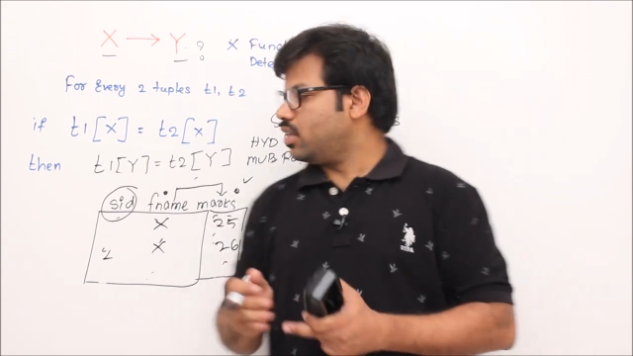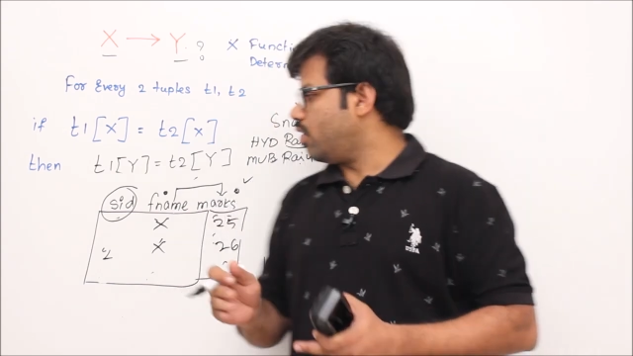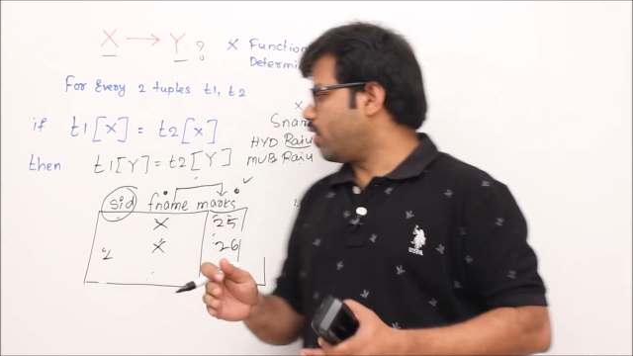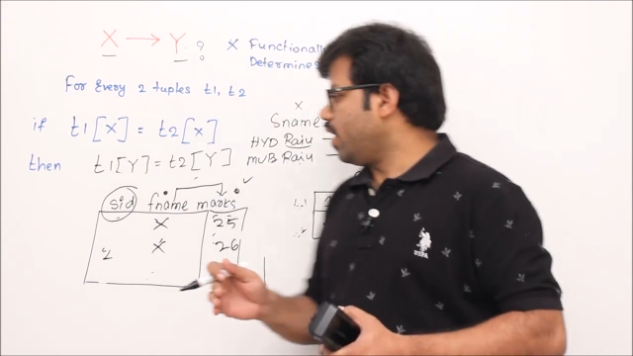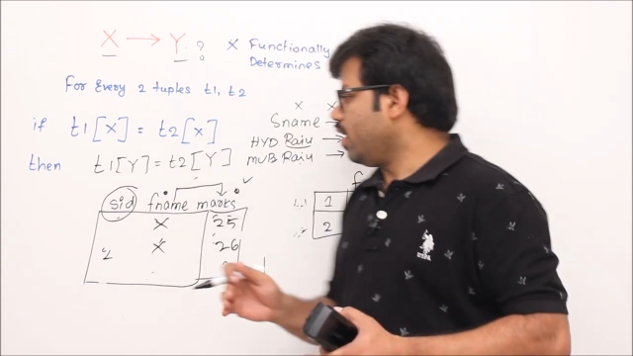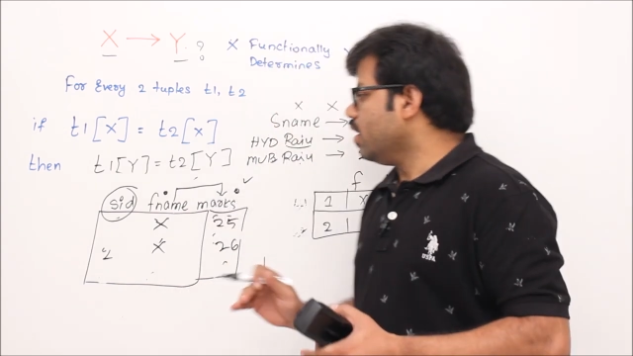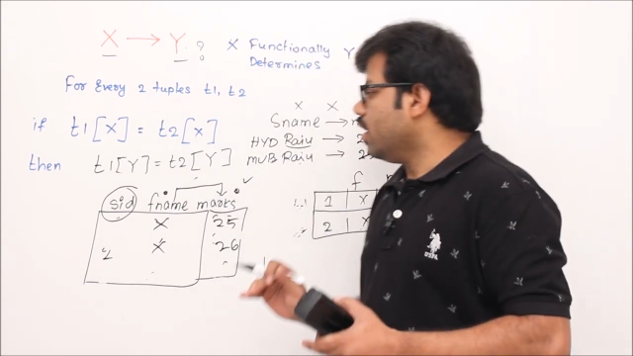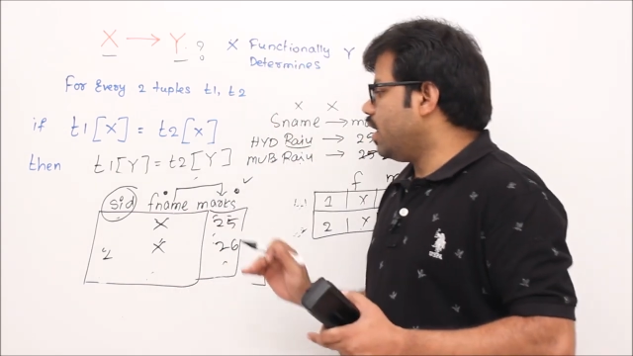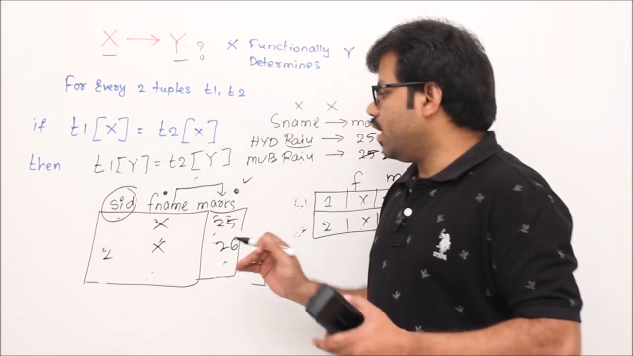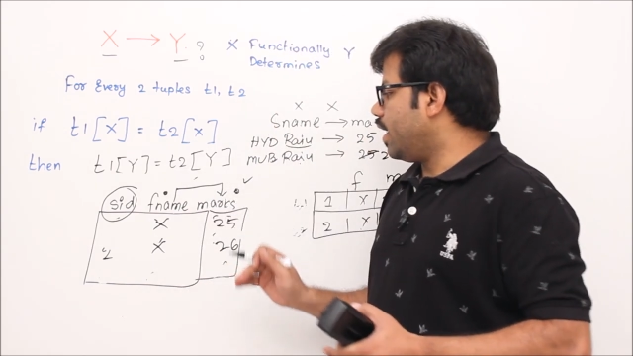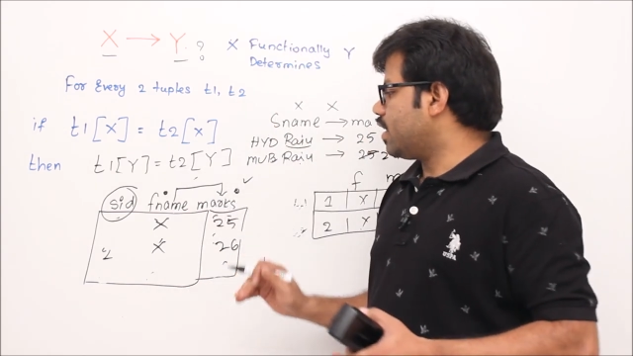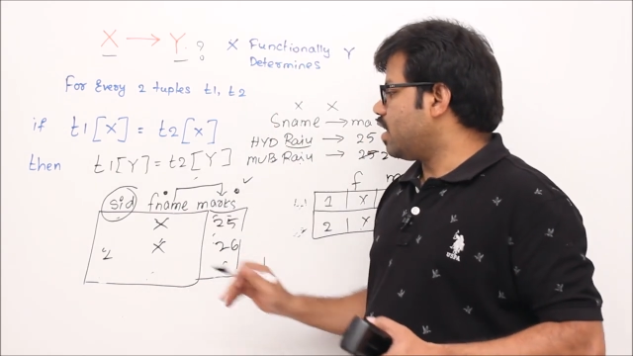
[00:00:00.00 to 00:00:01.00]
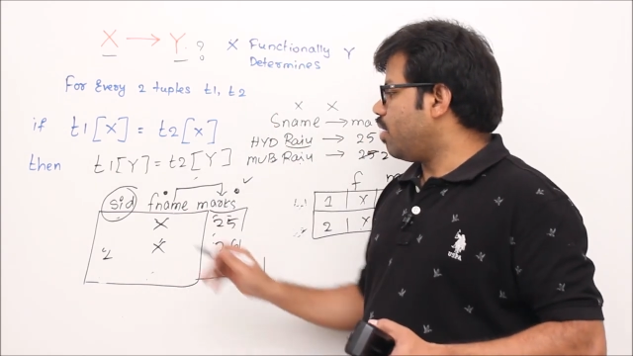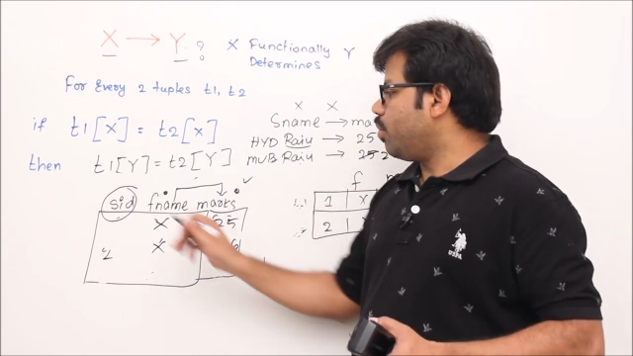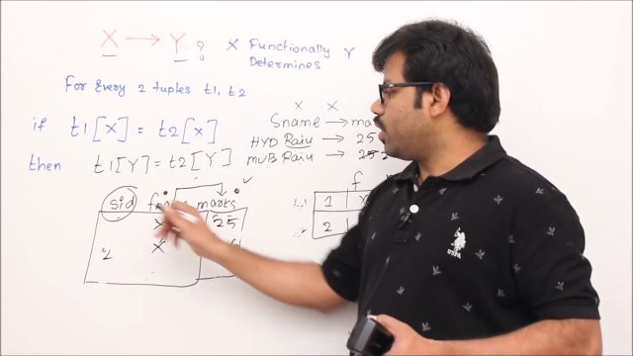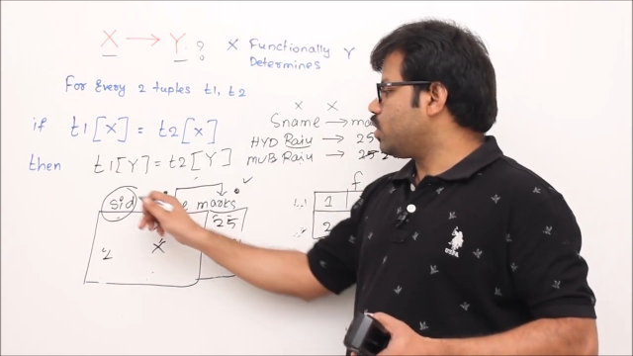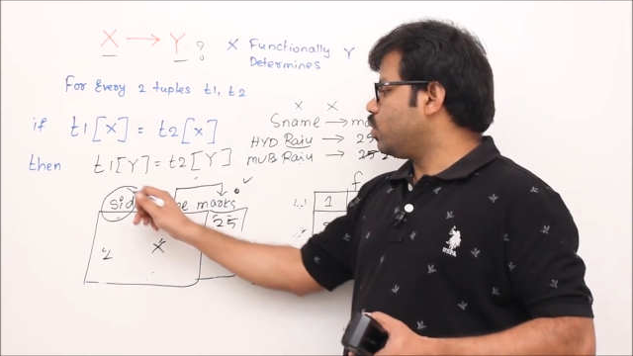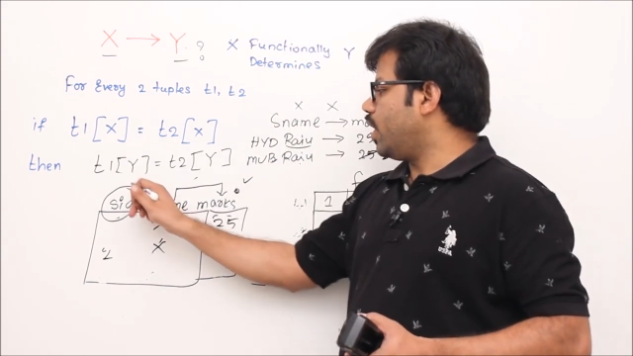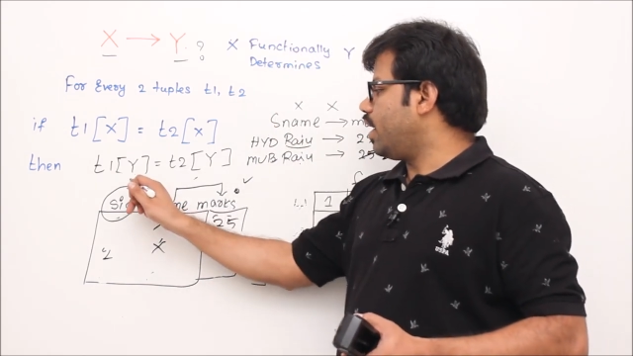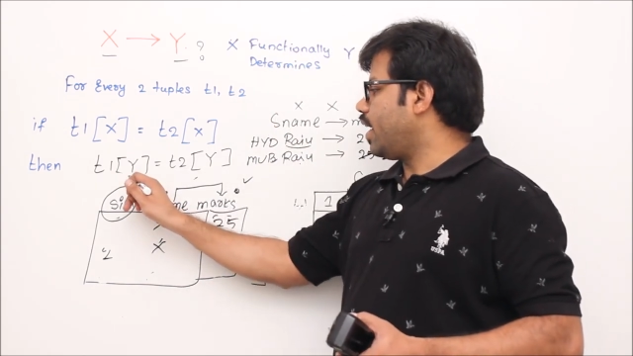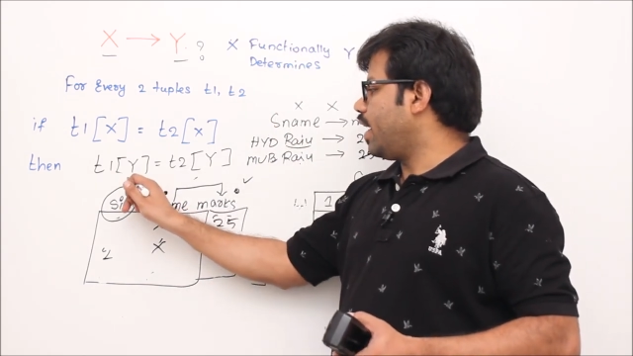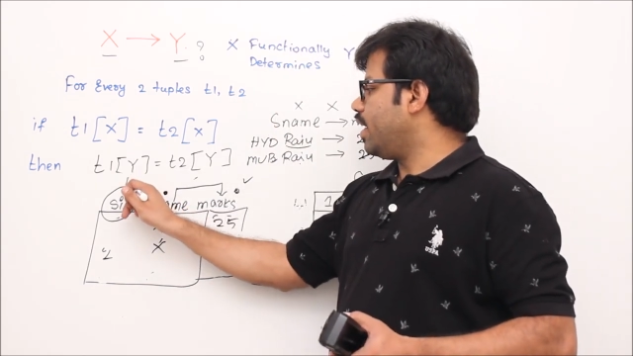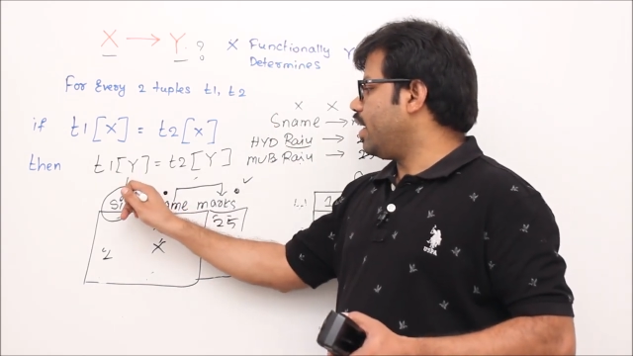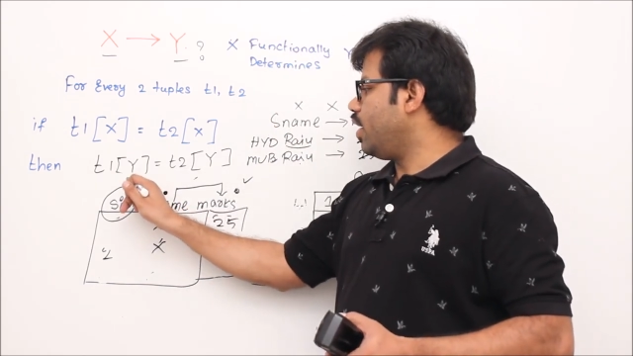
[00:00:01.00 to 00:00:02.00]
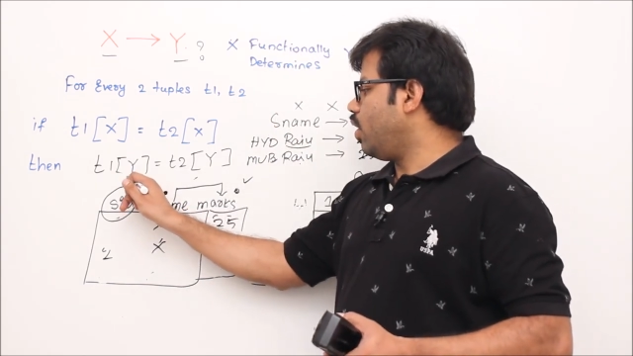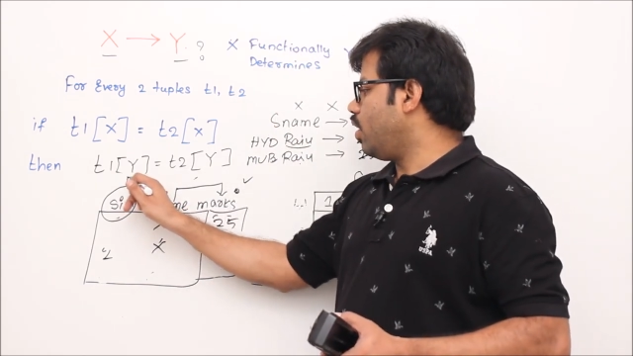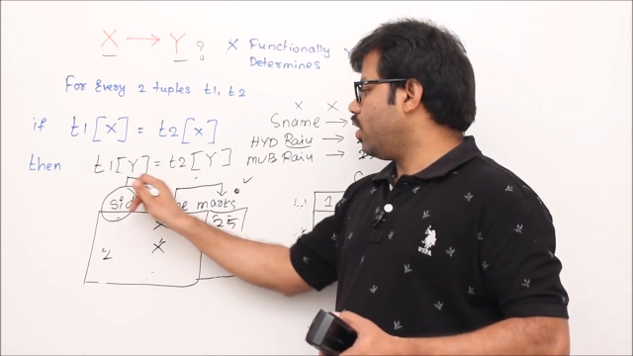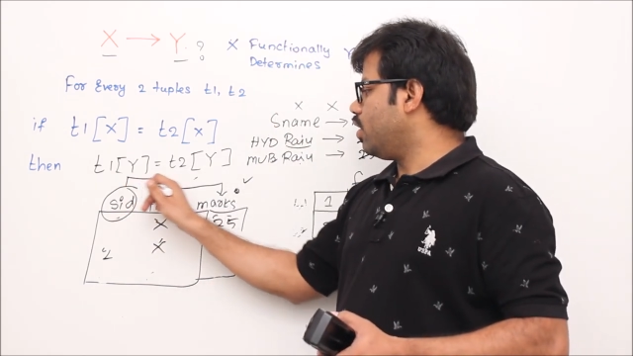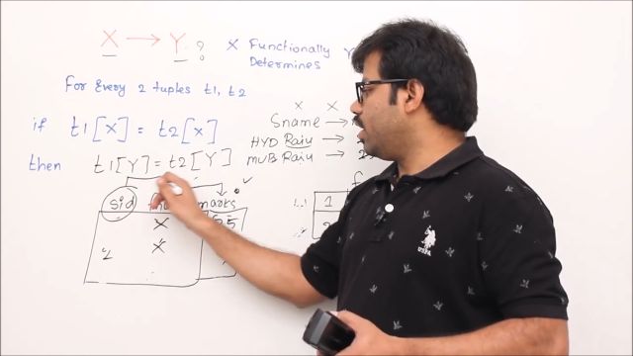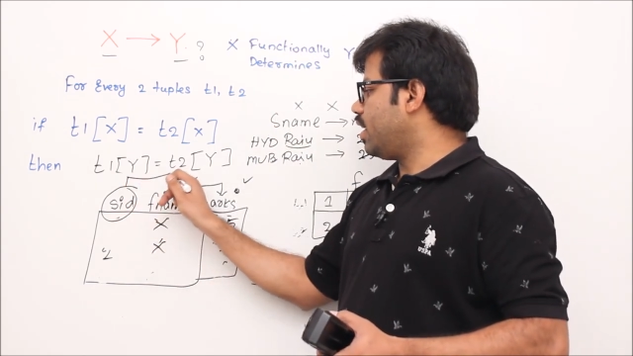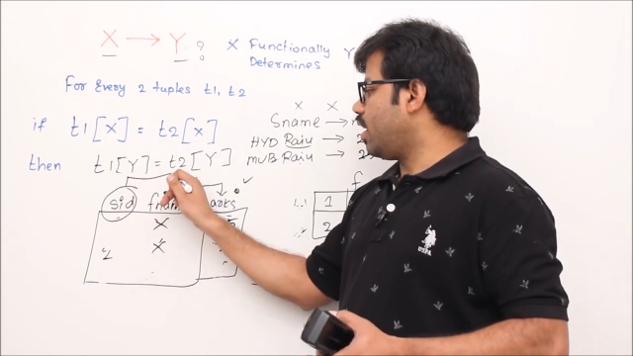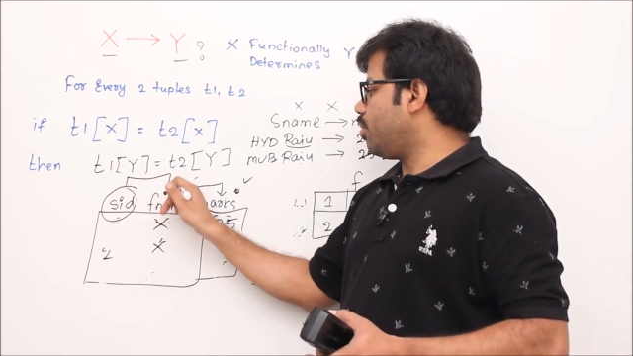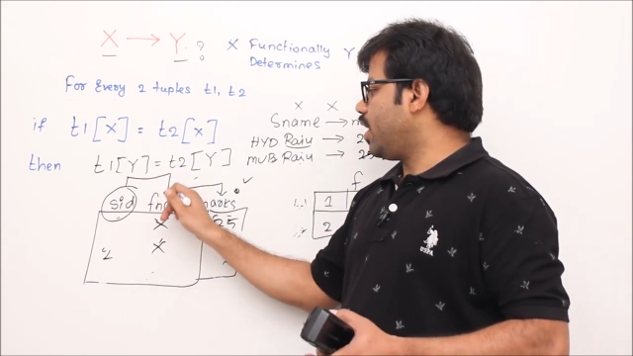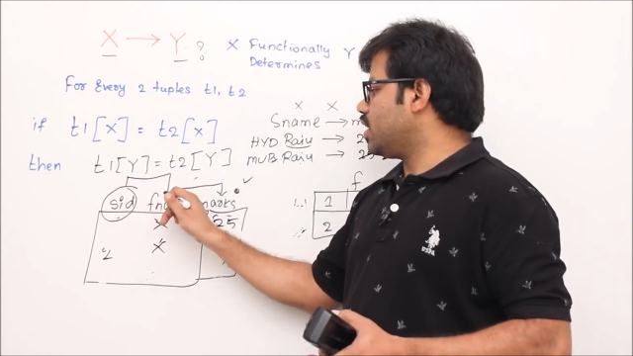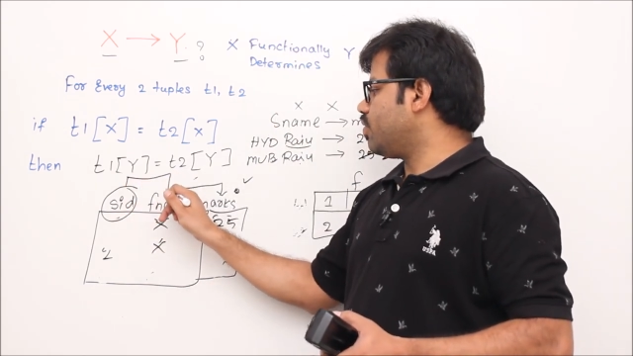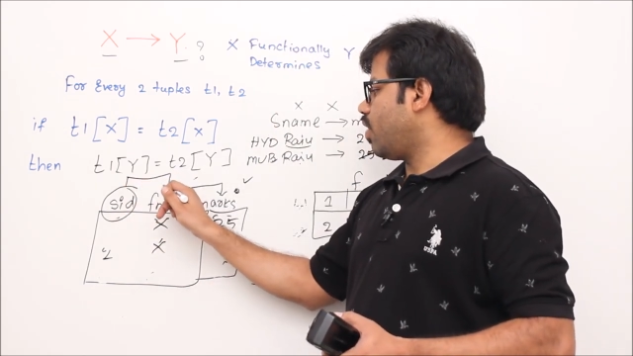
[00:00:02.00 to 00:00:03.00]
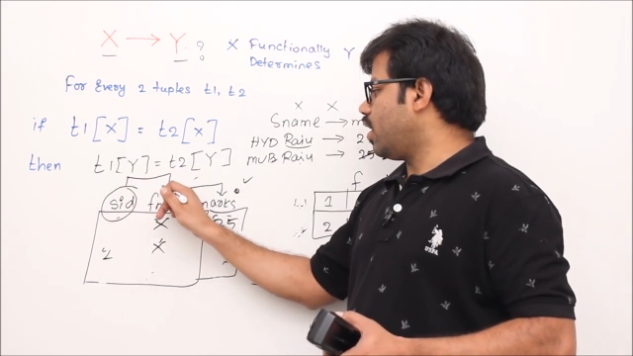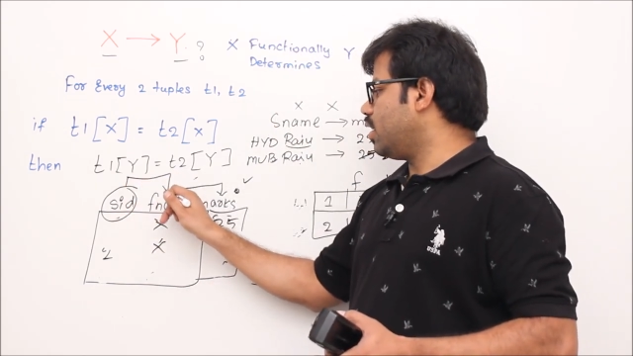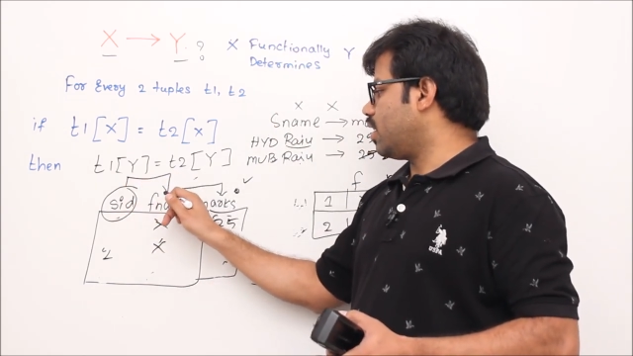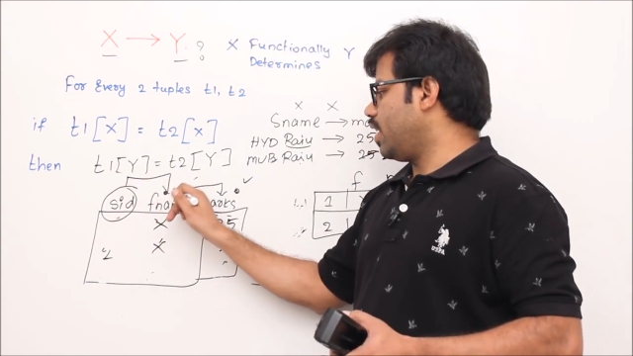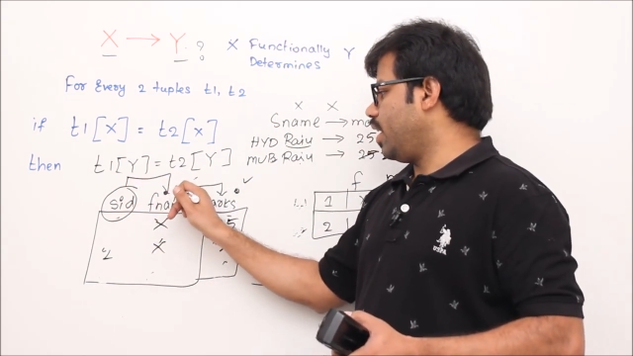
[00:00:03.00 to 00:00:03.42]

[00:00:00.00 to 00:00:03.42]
Okay, here example, student ID determines father